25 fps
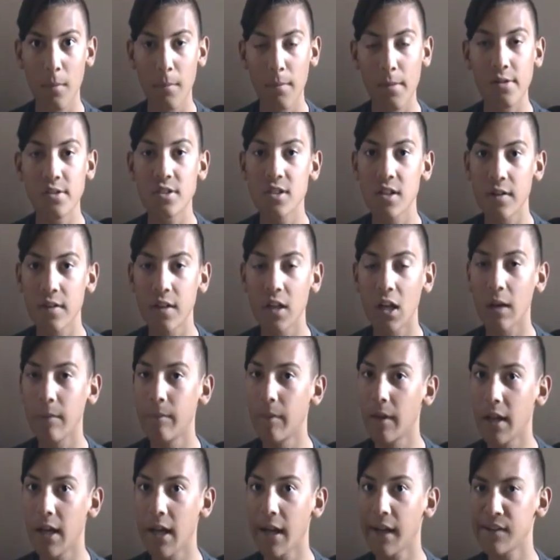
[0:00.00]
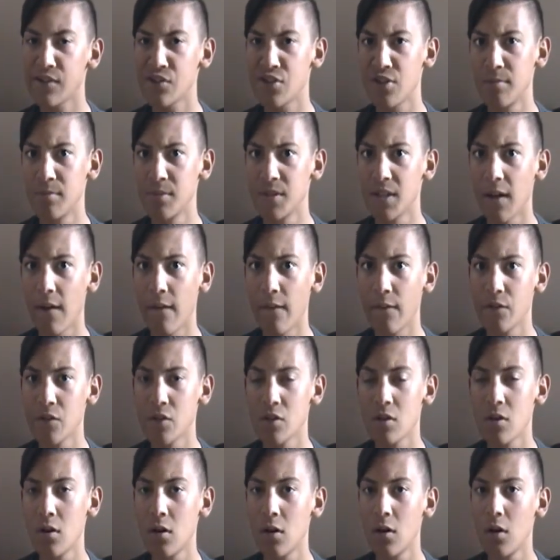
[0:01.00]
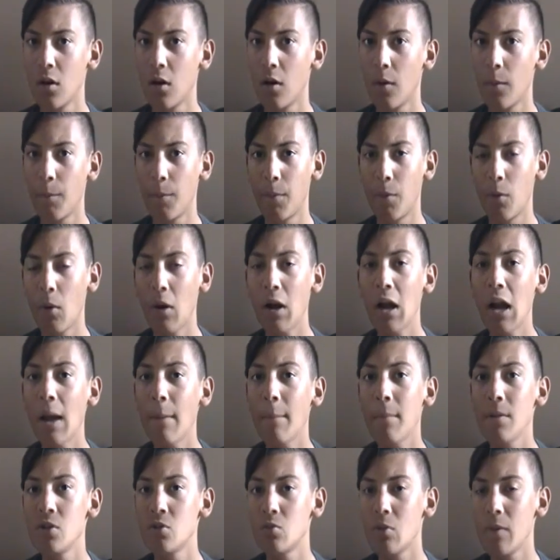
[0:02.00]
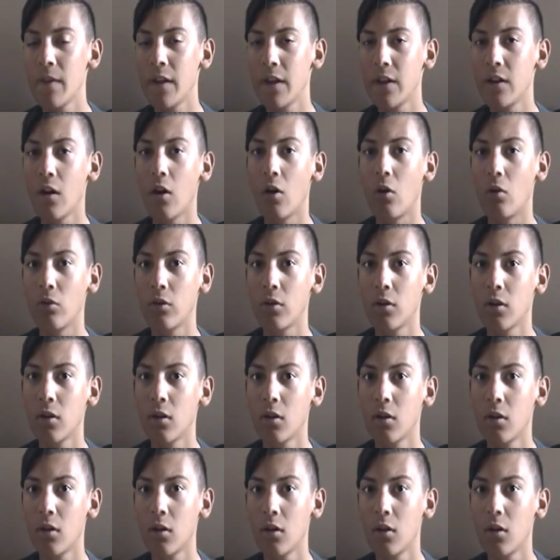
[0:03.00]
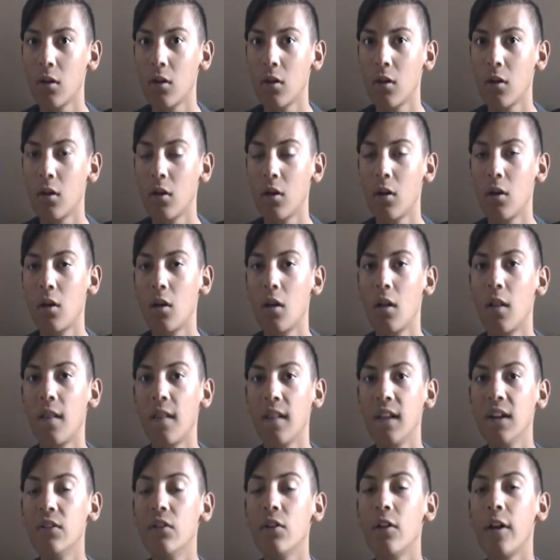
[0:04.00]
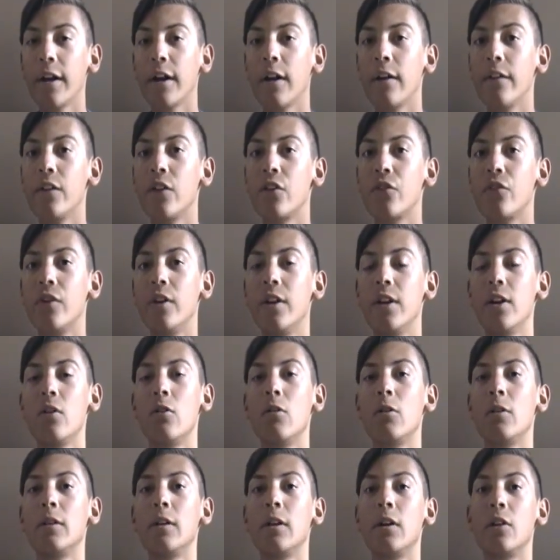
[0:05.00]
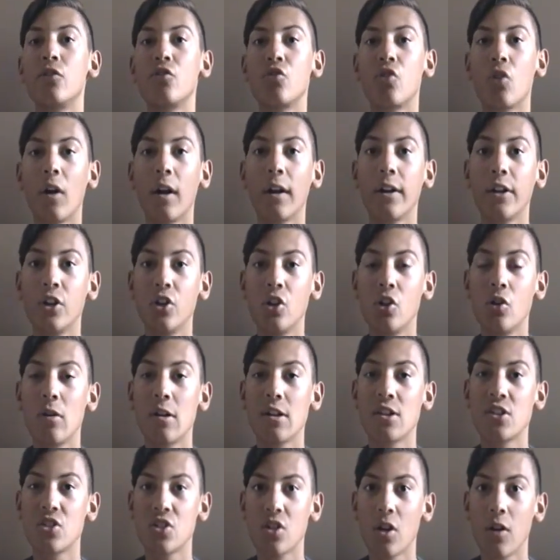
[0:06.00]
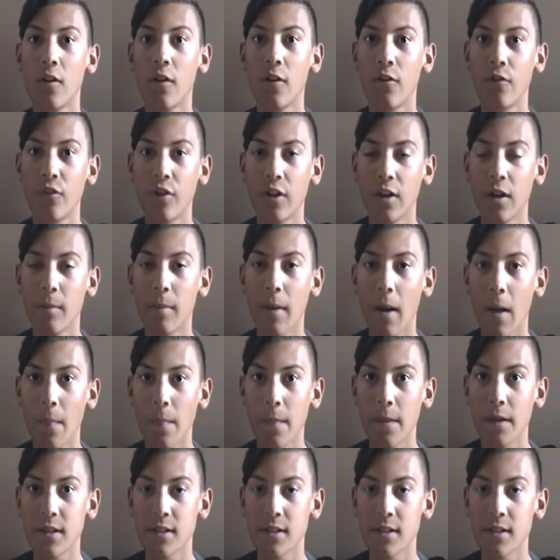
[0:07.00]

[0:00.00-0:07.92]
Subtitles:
Most of the time they catch themselves. But what happens when they don't? Leave a like on this video and I'll try to do a solo vid about